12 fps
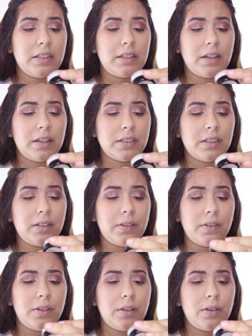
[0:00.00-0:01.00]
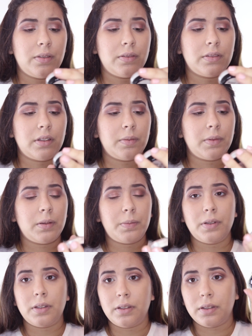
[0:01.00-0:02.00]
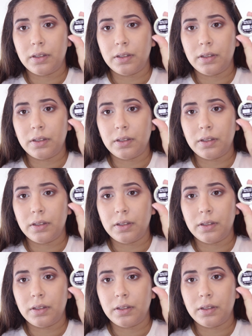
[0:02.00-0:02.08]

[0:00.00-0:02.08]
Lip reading: gosh, I don't even know. I'm gonna put